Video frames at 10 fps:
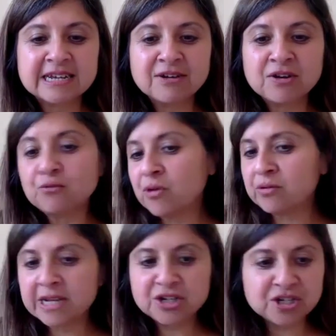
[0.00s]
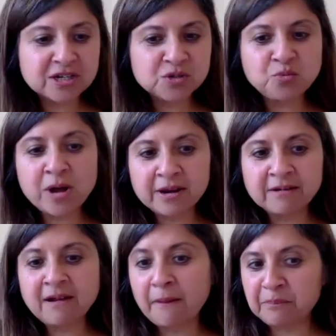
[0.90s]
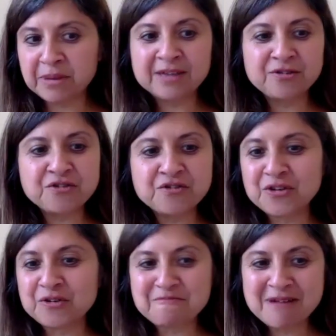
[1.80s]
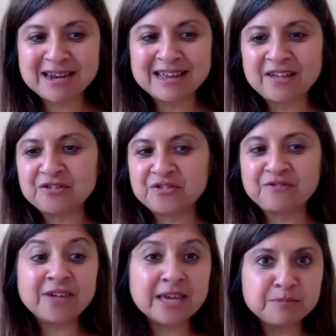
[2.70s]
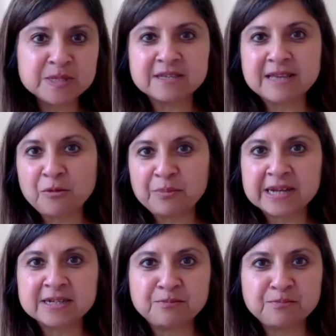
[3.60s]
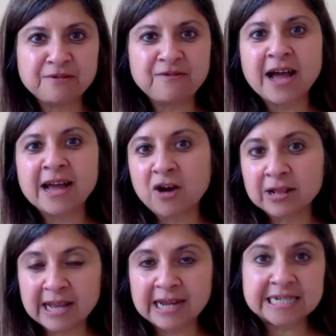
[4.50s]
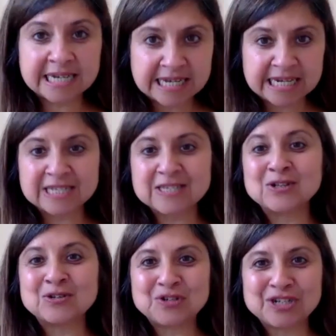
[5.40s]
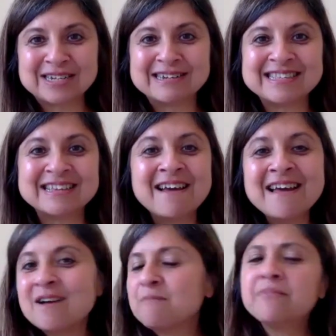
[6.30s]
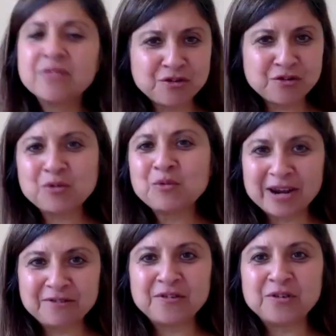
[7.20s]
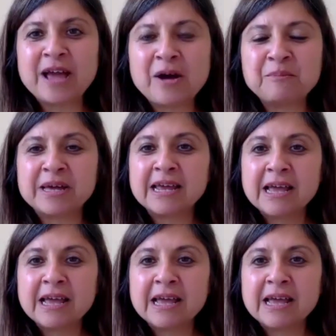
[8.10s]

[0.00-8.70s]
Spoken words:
Road Nation is one company. There's many others. Veeps is helping to provide online ticketing solutions. There's quite a few now, but